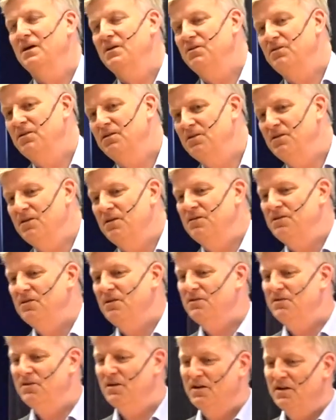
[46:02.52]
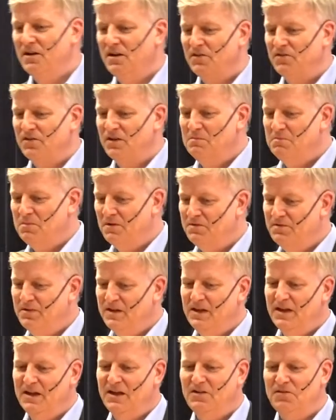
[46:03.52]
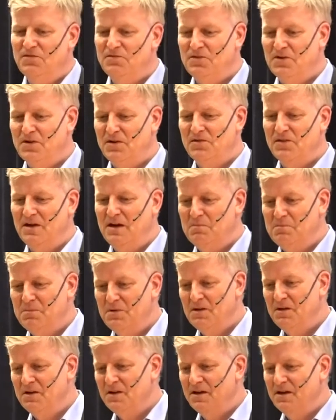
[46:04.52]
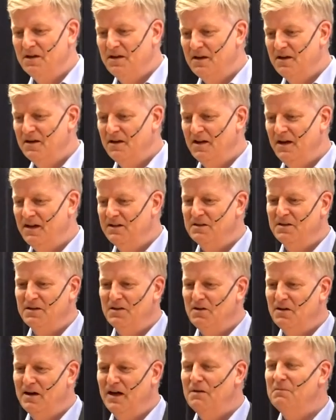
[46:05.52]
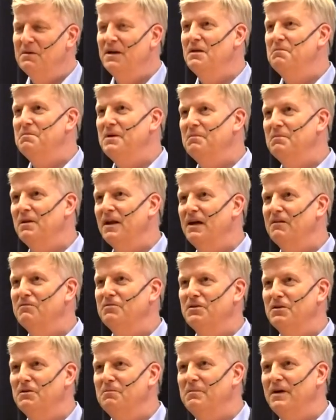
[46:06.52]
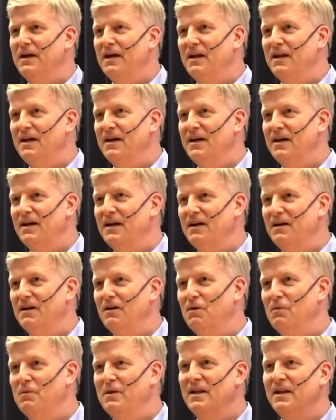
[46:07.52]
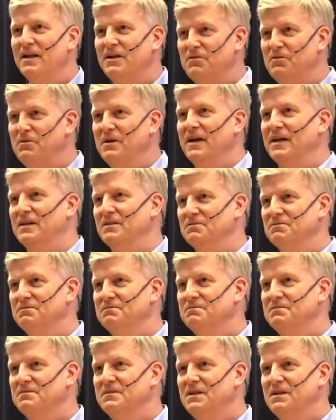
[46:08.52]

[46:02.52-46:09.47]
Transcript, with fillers: The, the, the, the simple thing is, for example, uh, I don't know, how many people have an umbrella, will it rain?